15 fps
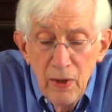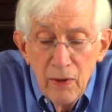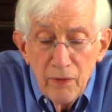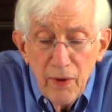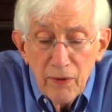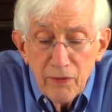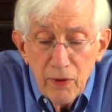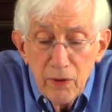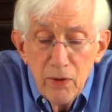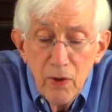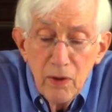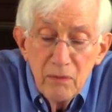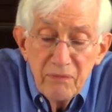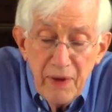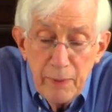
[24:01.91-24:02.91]
There's a
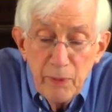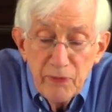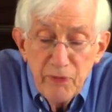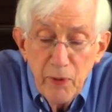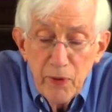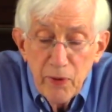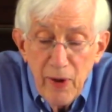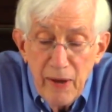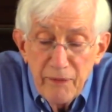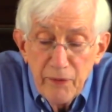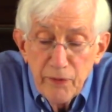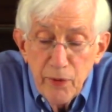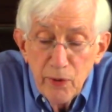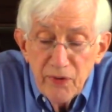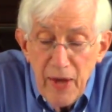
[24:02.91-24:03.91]
famous photograph that
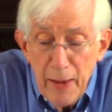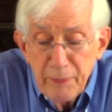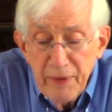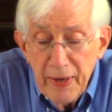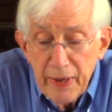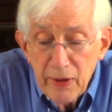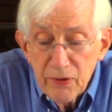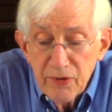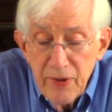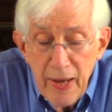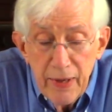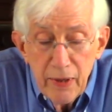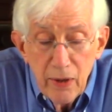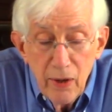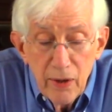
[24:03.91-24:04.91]
shows Aptheker
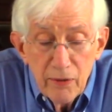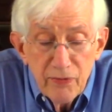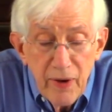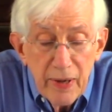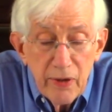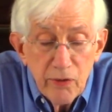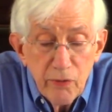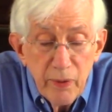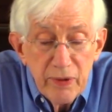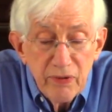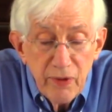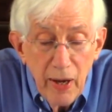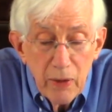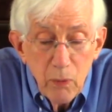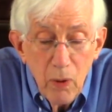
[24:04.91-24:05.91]
standing on a Franklin Street
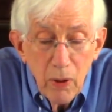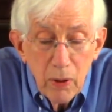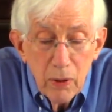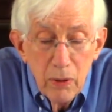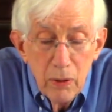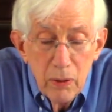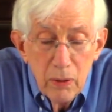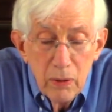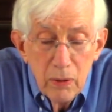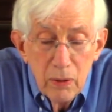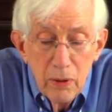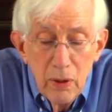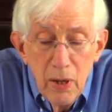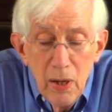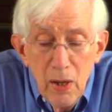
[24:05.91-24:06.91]
sidewalk
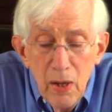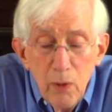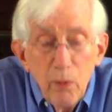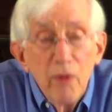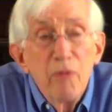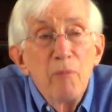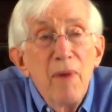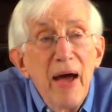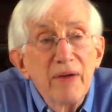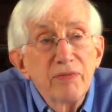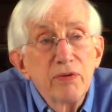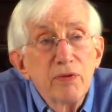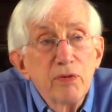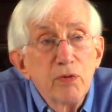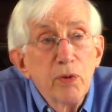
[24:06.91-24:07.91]
with
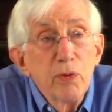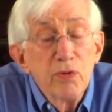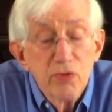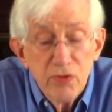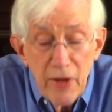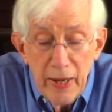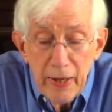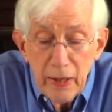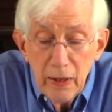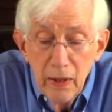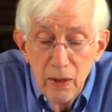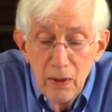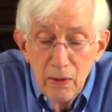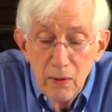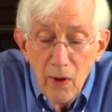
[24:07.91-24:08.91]
masses of students standing
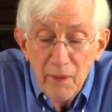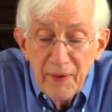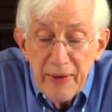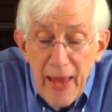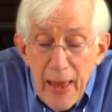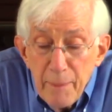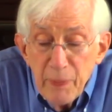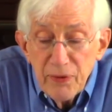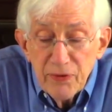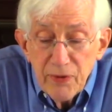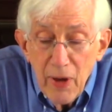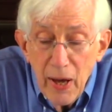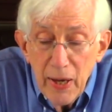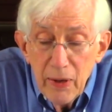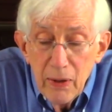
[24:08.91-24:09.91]
on the campus
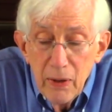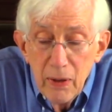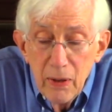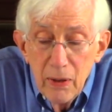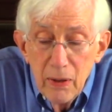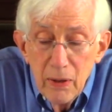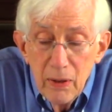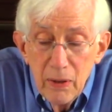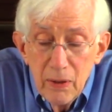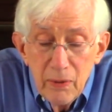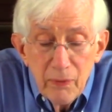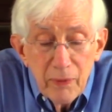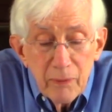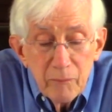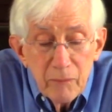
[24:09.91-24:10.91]
side
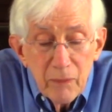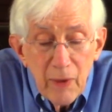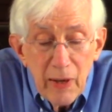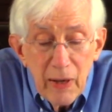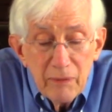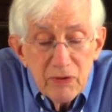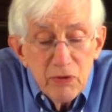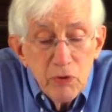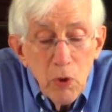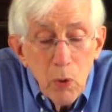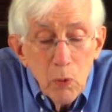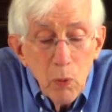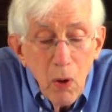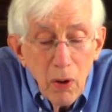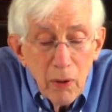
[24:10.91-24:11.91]
of a
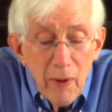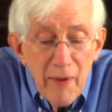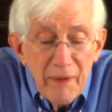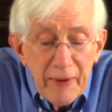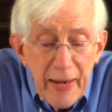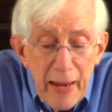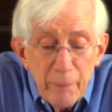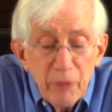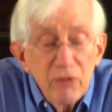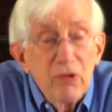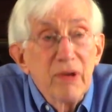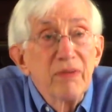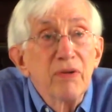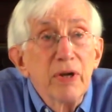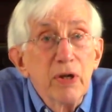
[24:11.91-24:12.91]
stone wall around the campus
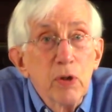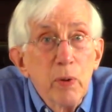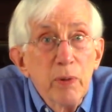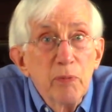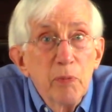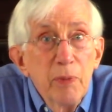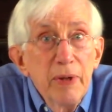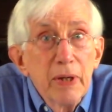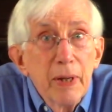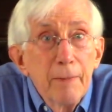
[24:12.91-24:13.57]
listening to him speak.